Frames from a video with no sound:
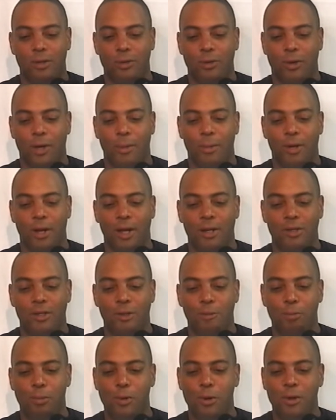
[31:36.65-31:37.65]
But I
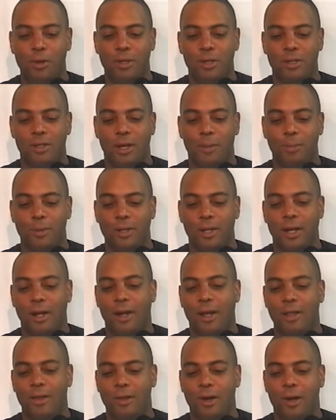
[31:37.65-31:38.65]
just pulled this up today,
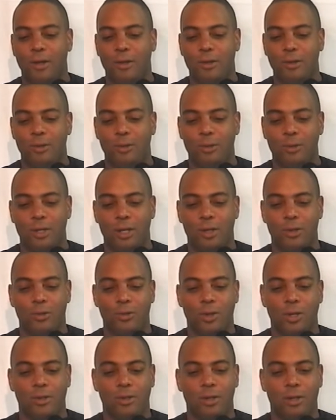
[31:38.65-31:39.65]
and I thought this was
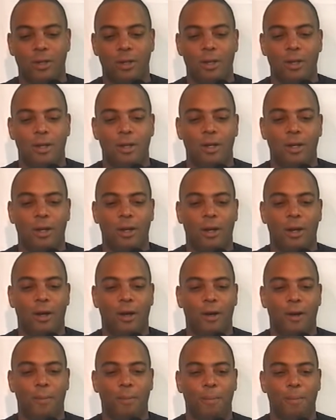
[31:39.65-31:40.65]
interesting
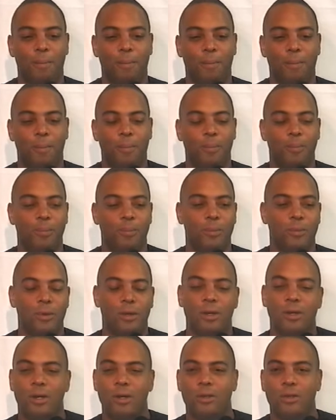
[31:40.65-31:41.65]

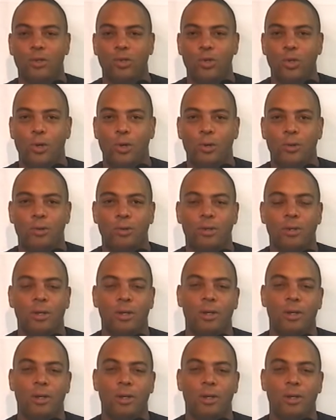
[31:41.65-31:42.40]
because it shows